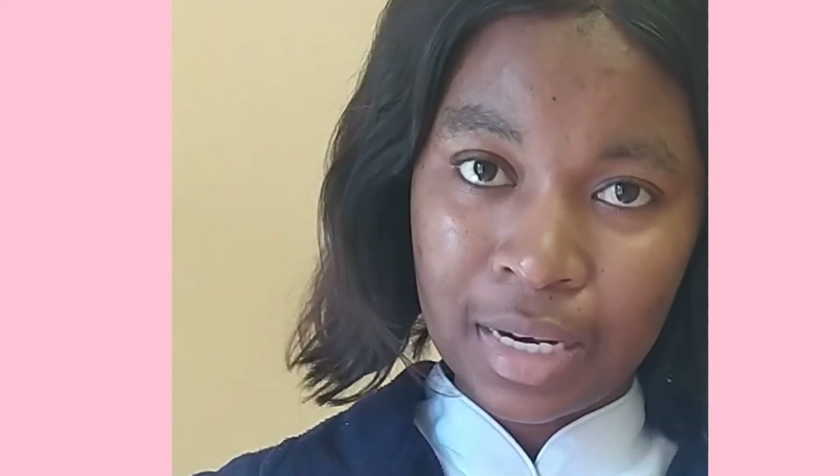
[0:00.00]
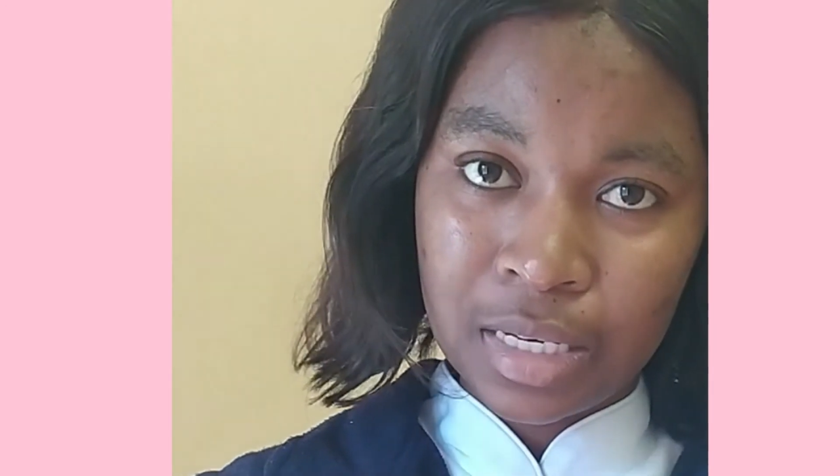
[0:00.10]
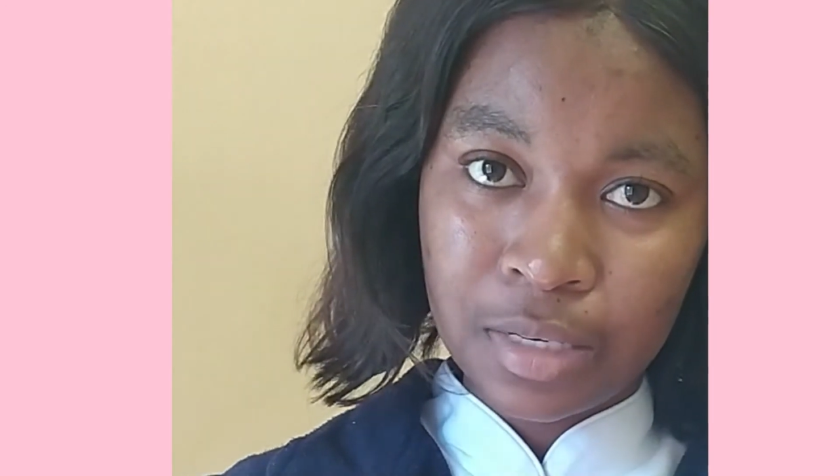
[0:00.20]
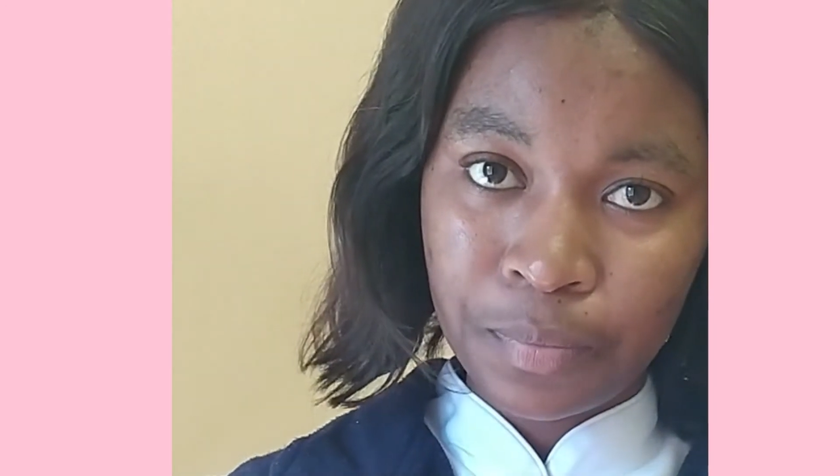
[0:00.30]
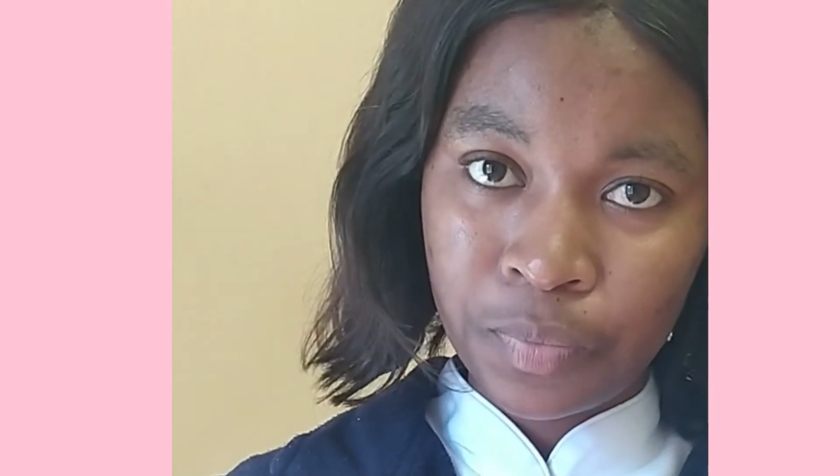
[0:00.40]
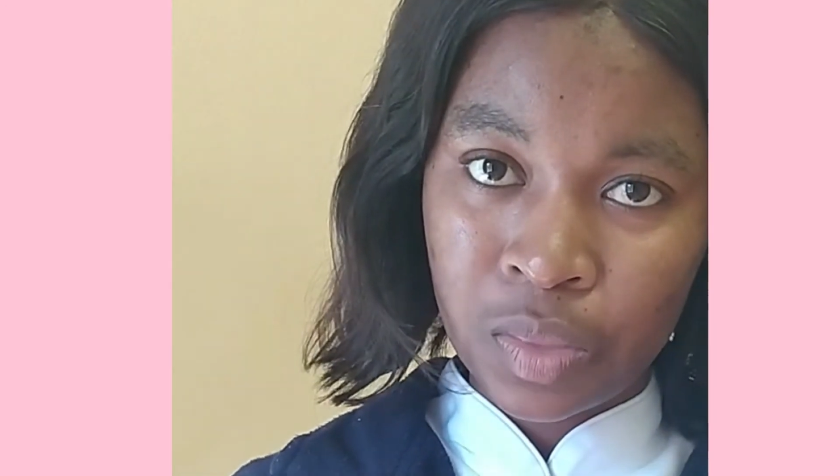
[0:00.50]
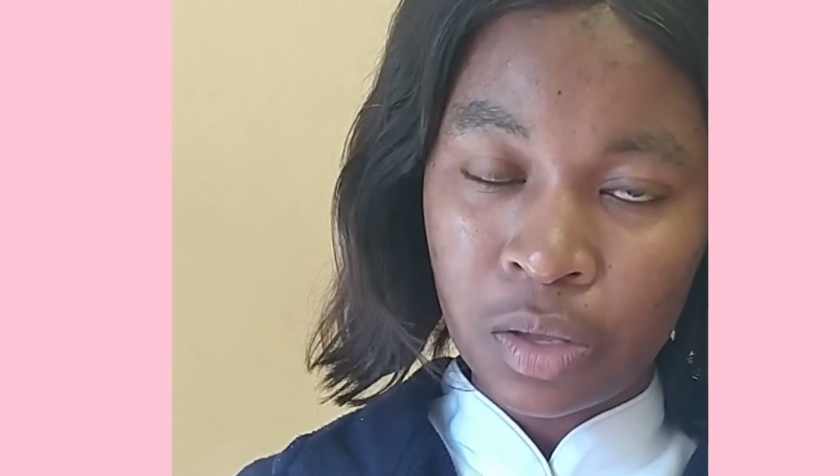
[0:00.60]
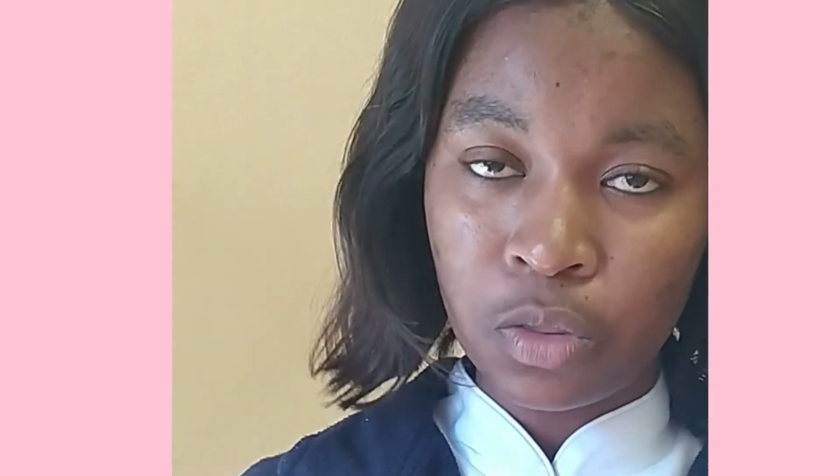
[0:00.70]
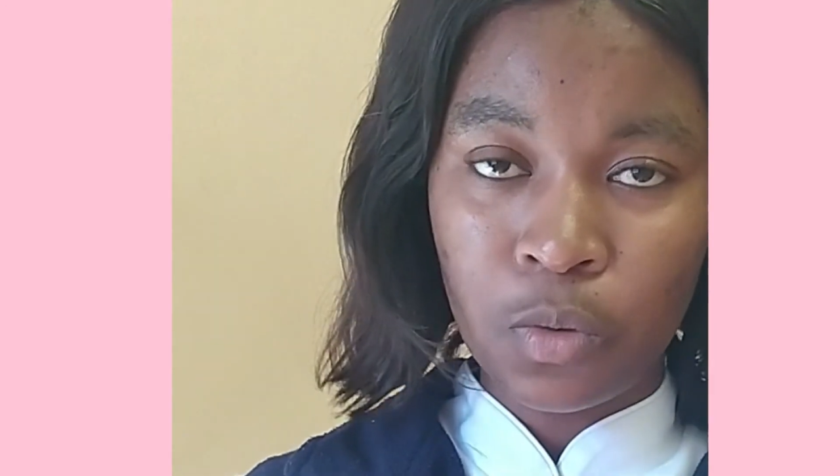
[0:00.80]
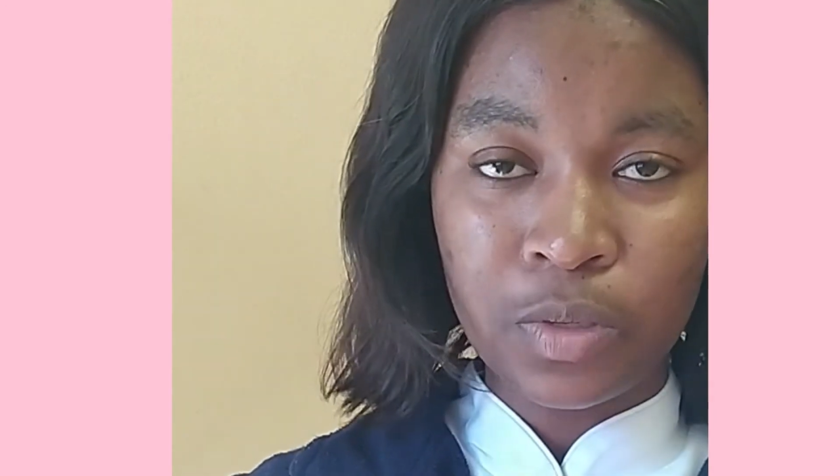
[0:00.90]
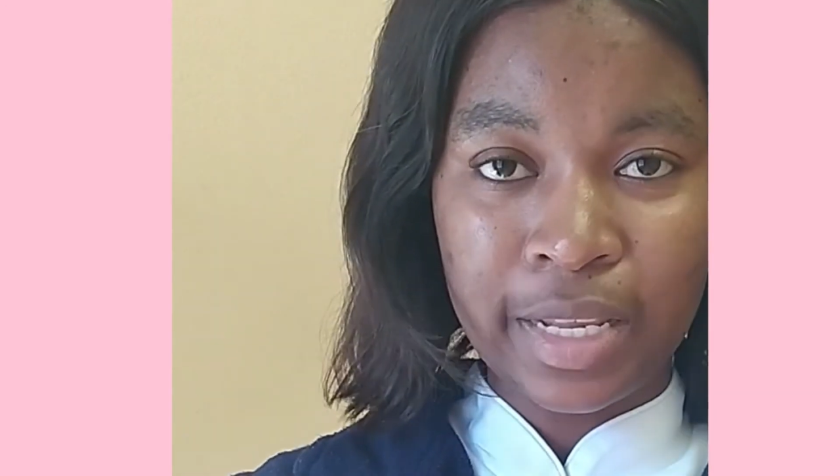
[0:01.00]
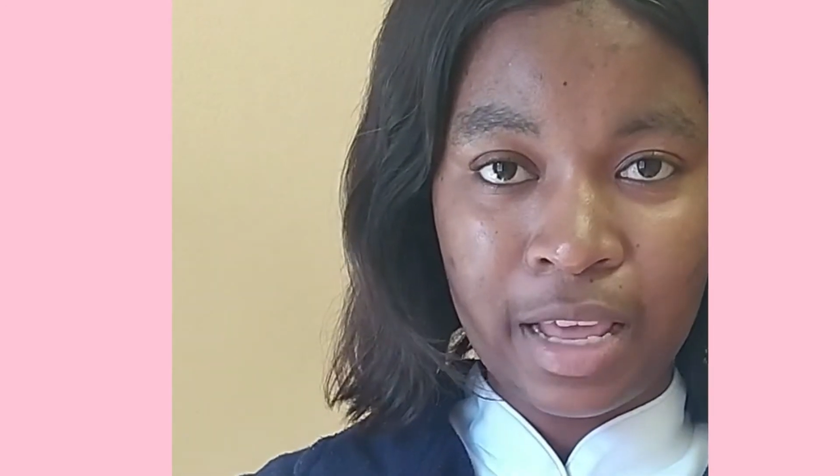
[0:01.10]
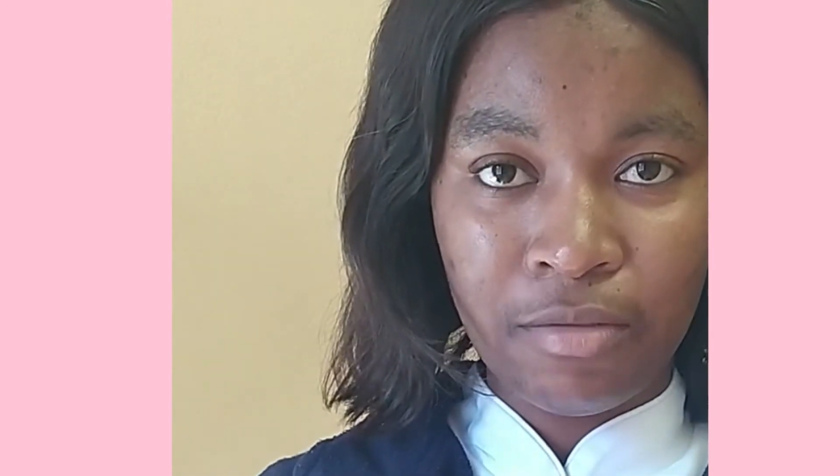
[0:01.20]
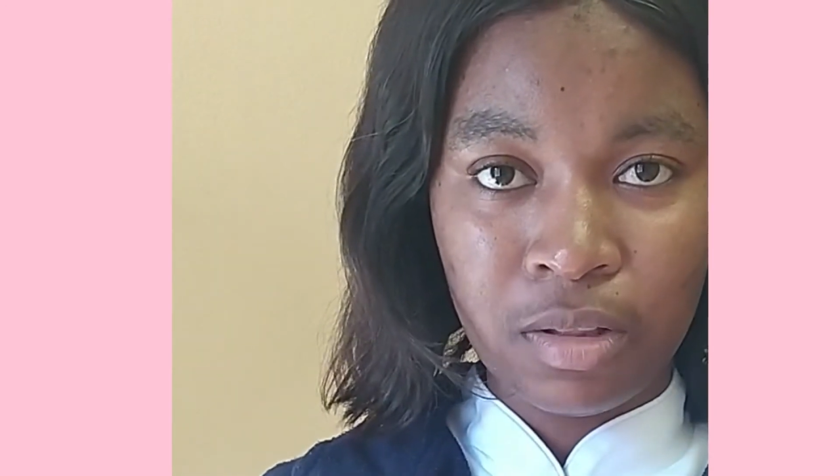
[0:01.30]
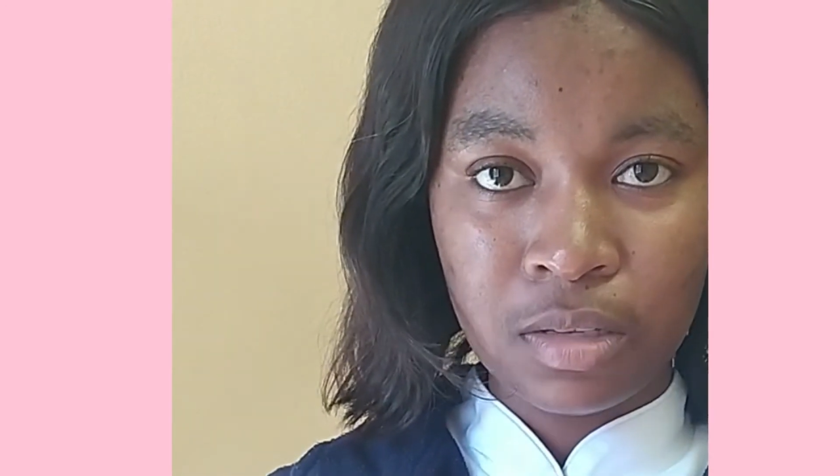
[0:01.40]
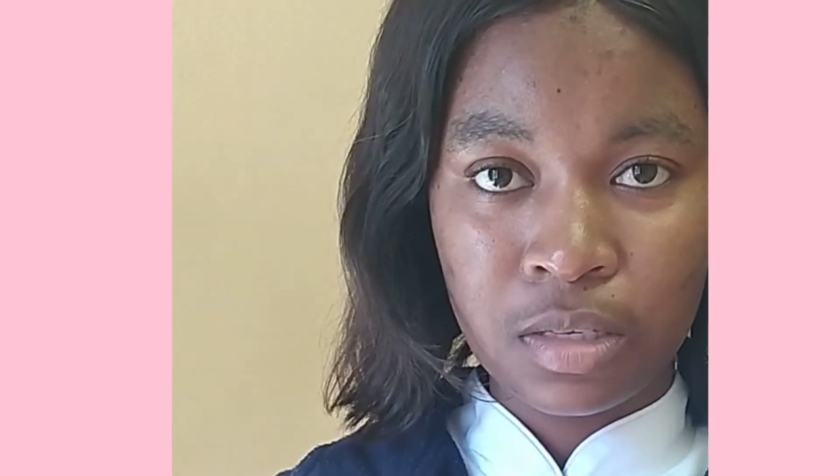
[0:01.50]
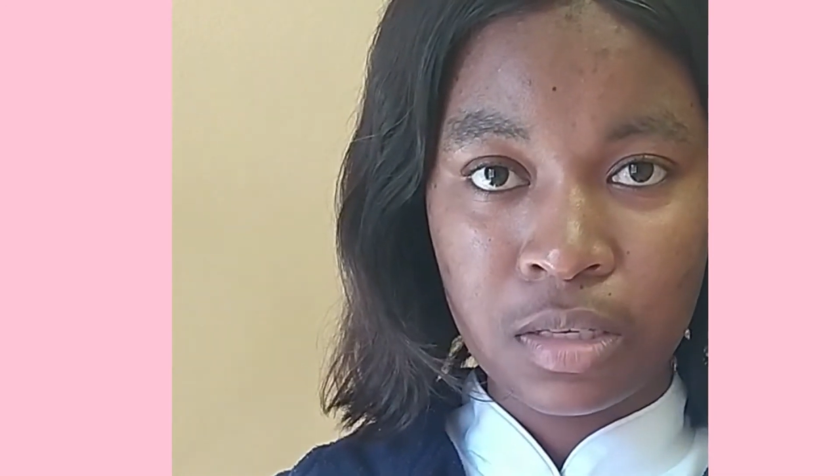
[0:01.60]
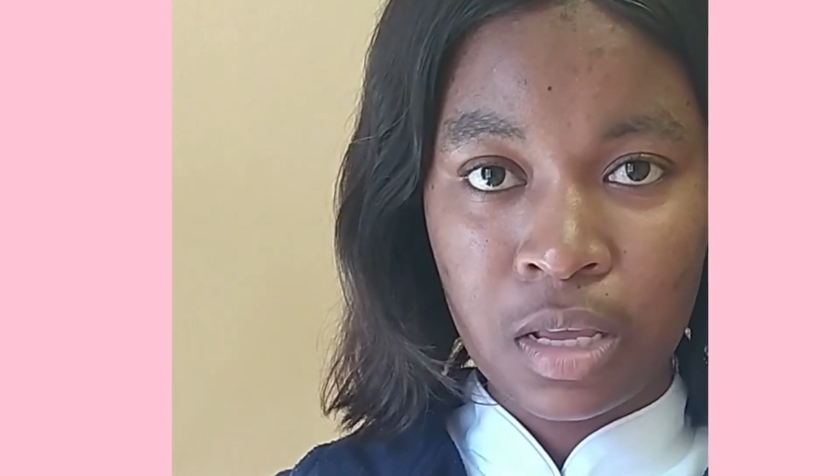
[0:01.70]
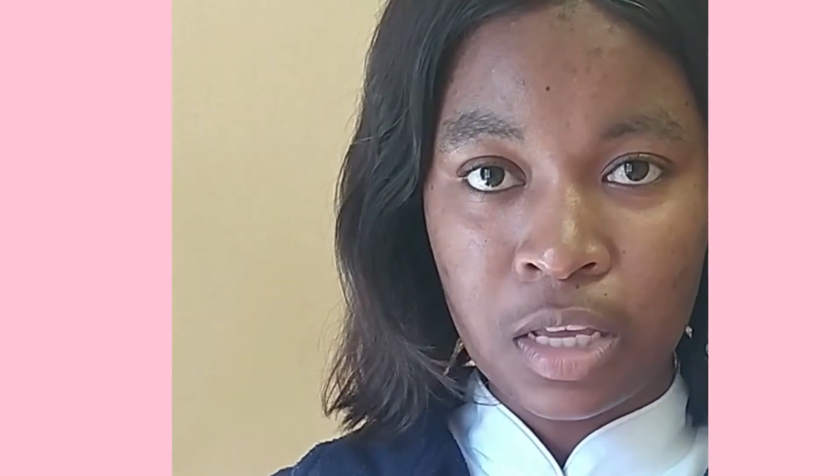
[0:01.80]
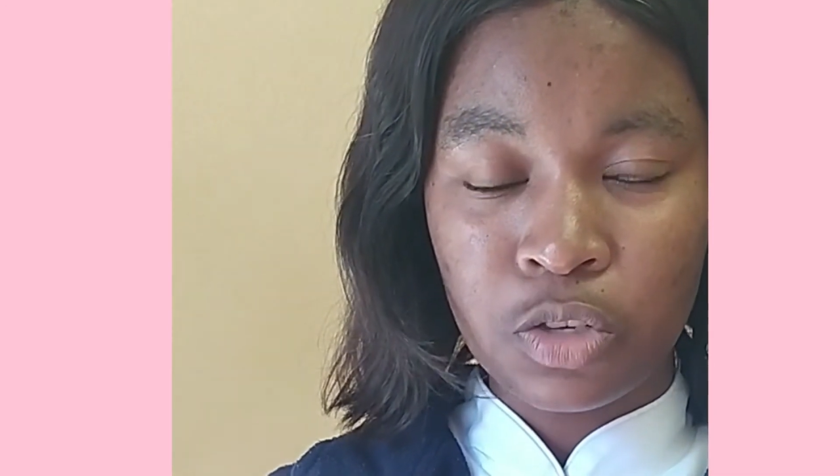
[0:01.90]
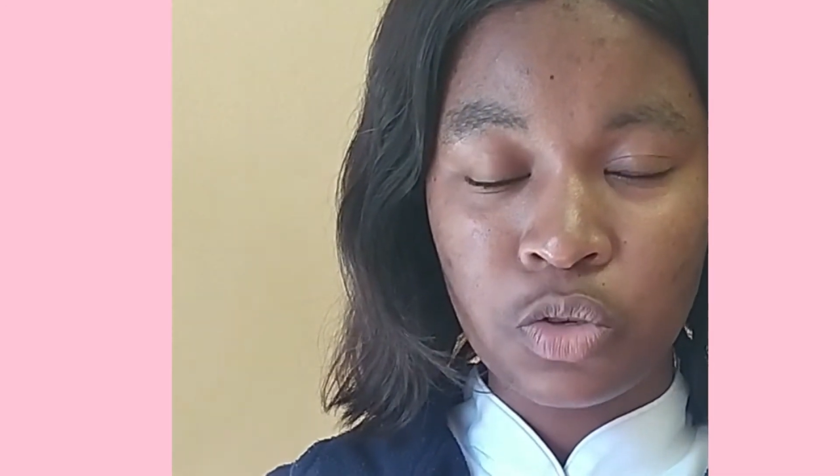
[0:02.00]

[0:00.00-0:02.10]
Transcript: add those levels.